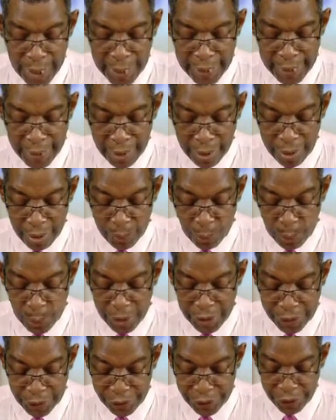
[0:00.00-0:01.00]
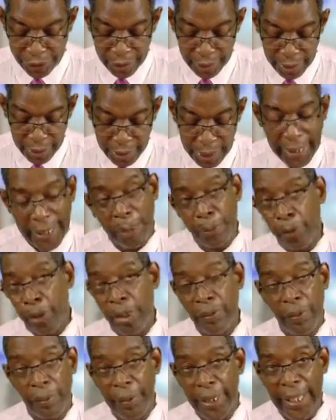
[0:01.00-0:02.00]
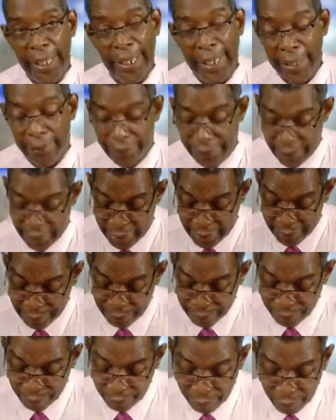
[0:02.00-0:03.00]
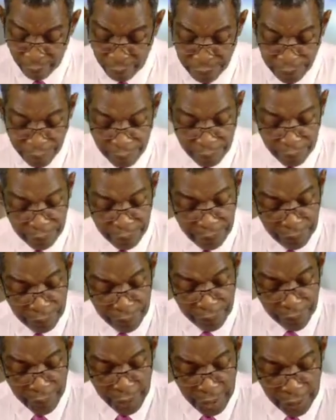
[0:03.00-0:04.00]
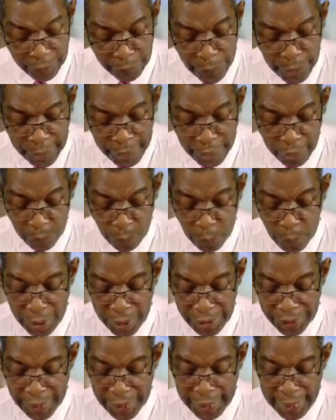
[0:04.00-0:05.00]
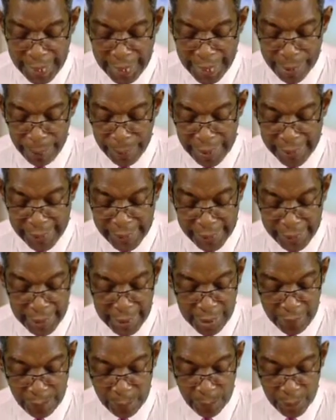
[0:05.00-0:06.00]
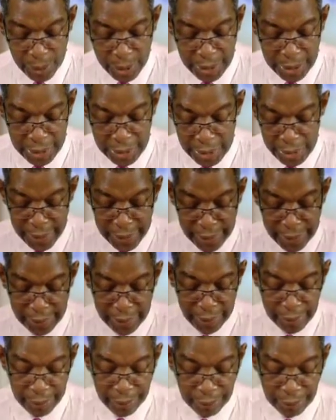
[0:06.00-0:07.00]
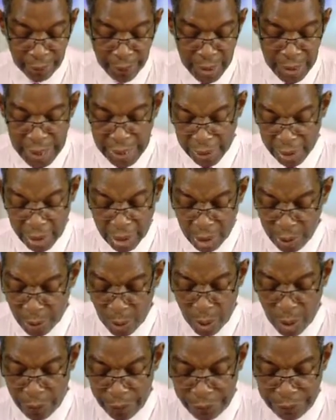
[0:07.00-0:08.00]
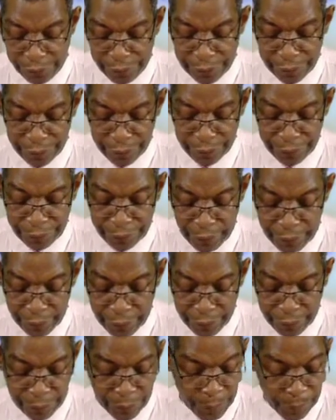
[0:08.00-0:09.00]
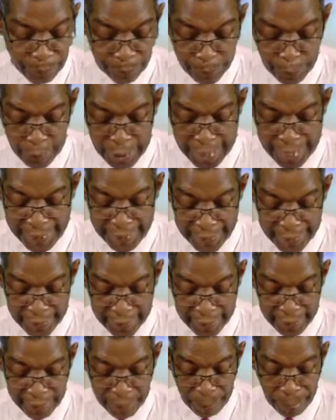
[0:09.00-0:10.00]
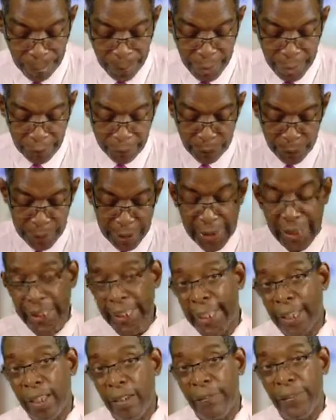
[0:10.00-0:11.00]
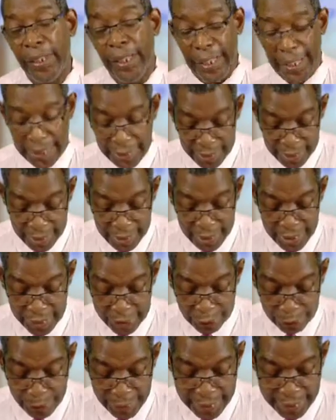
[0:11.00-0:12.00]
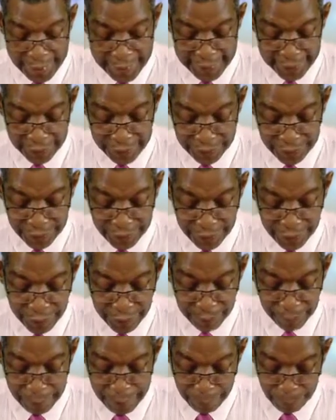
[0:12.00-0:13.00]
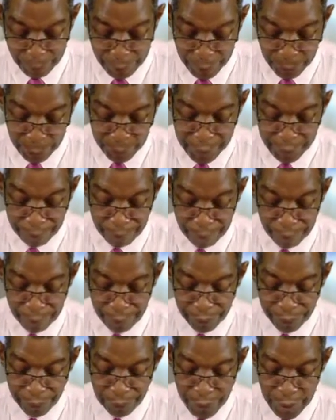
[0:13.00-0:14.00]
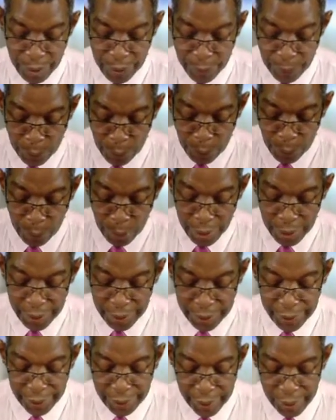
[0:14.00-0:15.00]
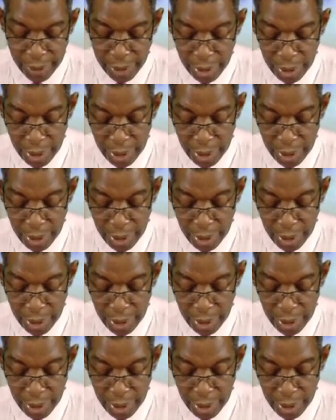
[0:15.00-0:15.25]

could wish, and I'm reading from the NIV, for I could wish that I myself were cursed and cut off from Christ for the sake of the Israelites, my brethren, those